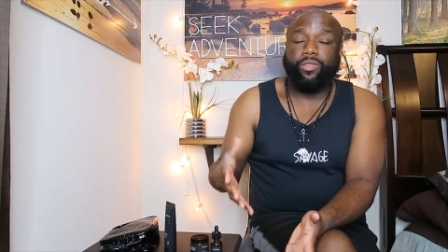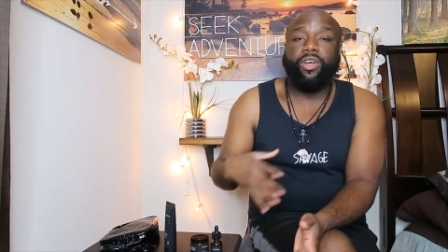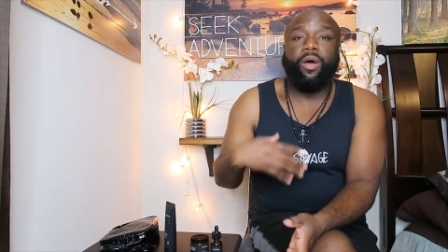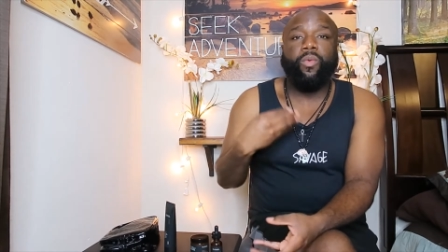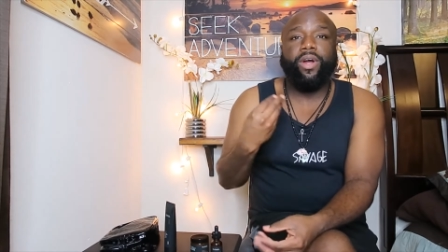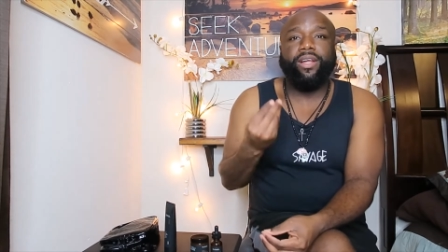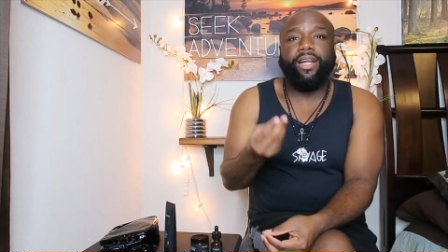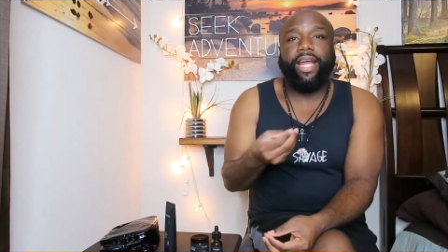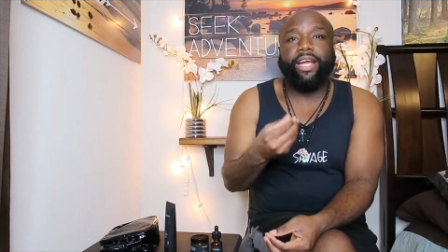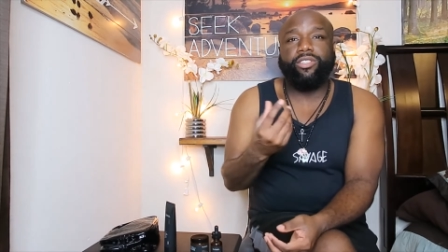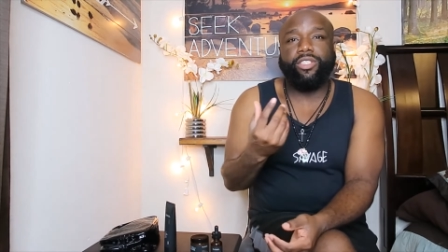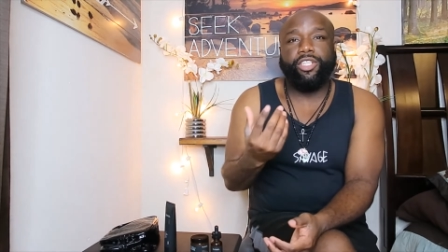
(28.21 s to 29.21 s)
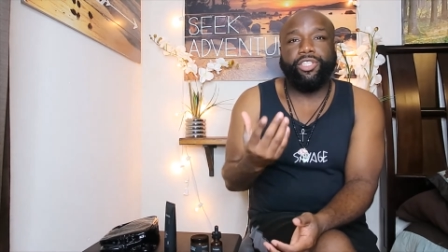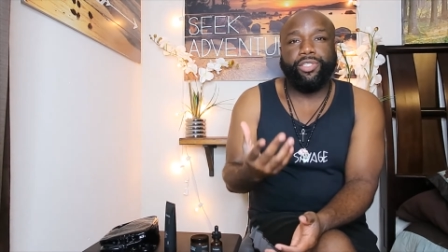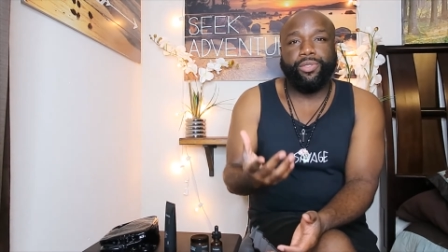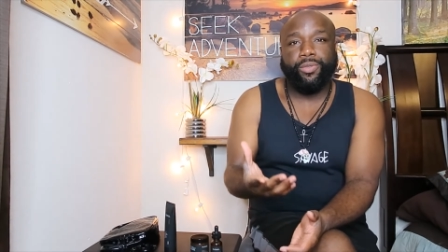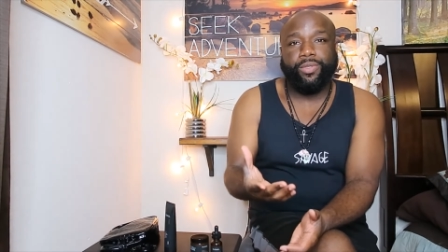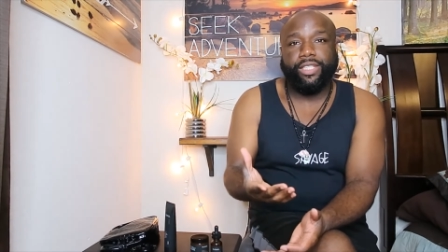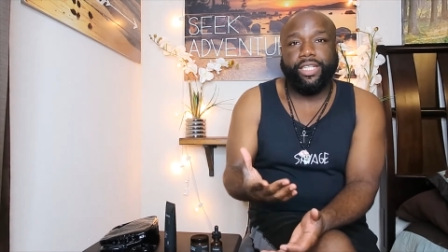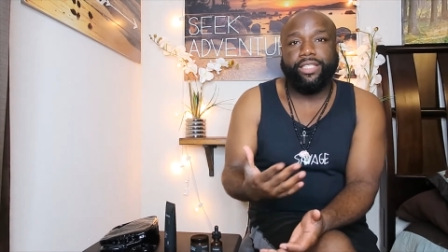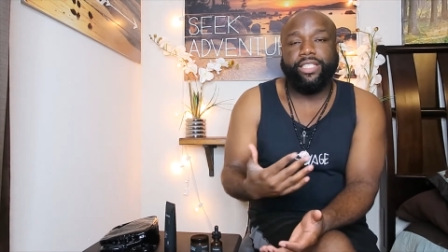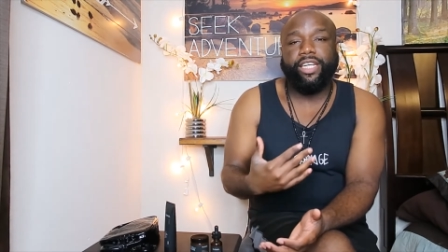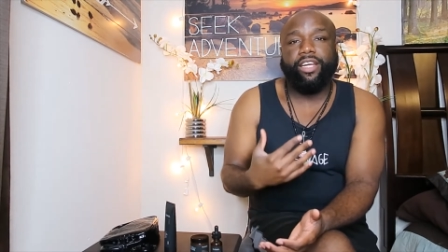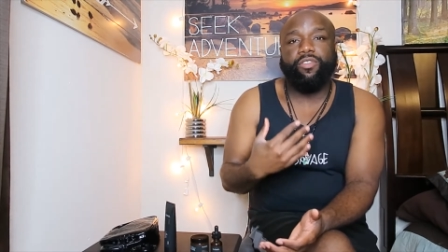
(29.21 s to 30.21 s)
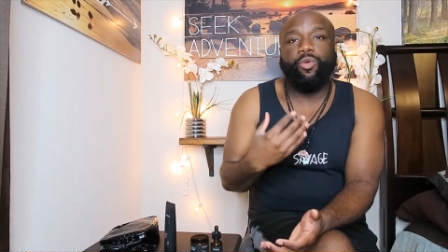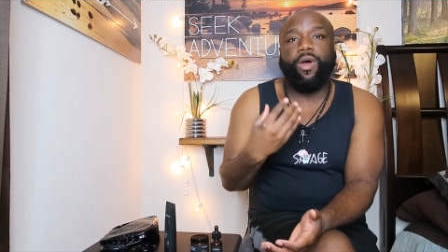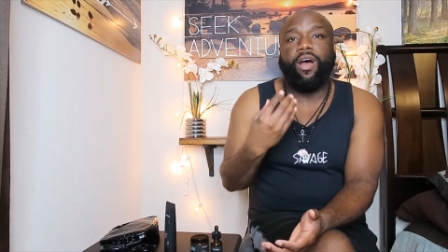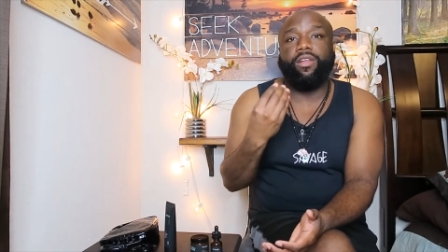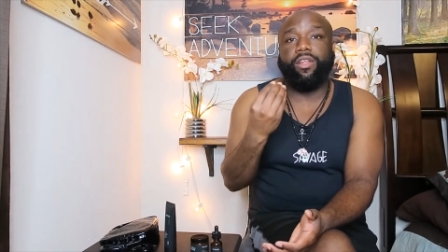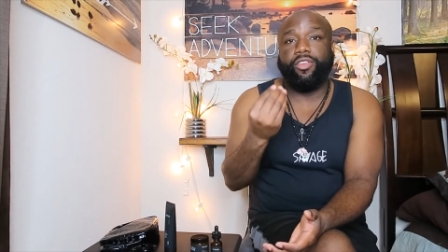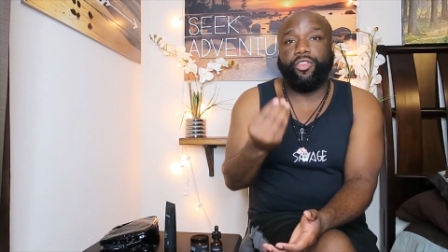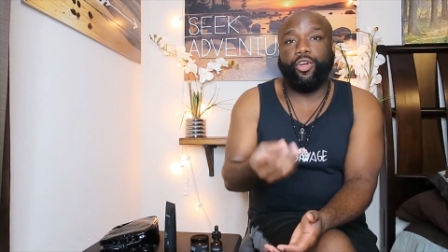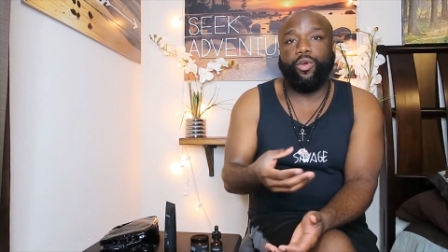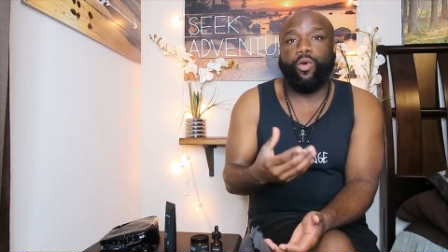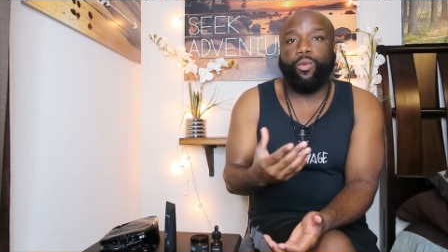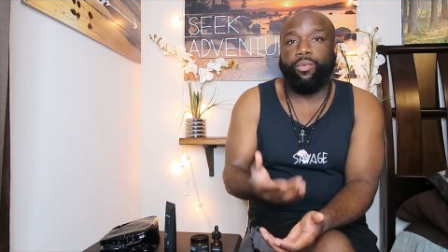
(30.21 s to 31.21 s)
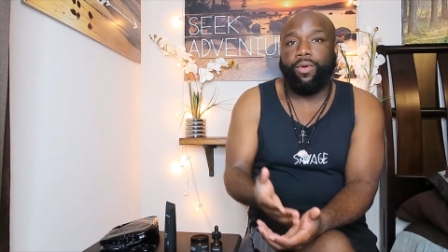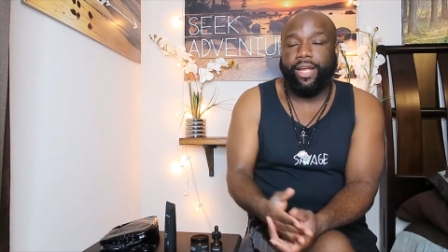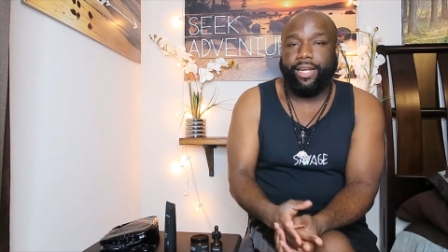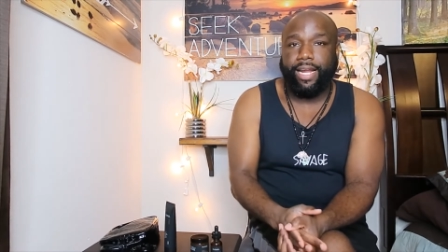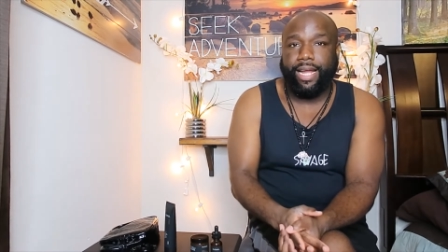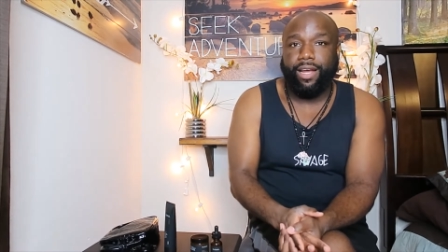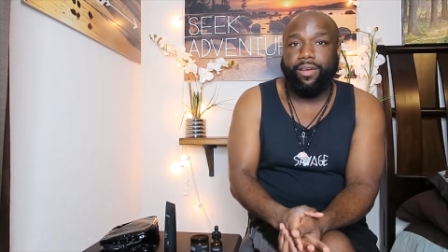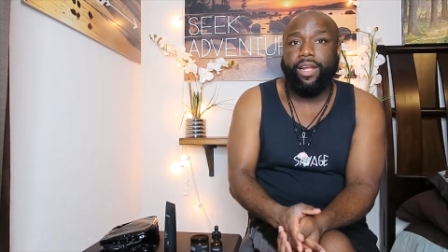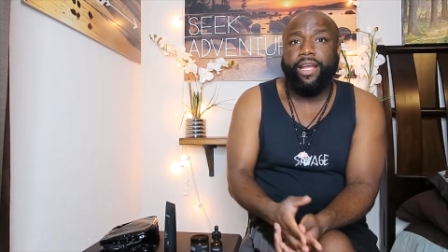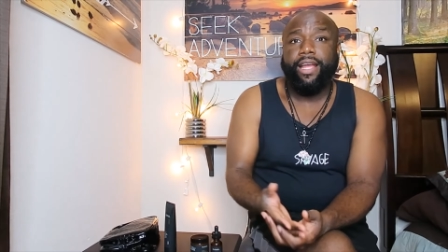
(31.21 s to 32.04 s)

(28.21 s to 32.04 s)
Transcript: So I wanted to actually use it to give you all a thorough breakdown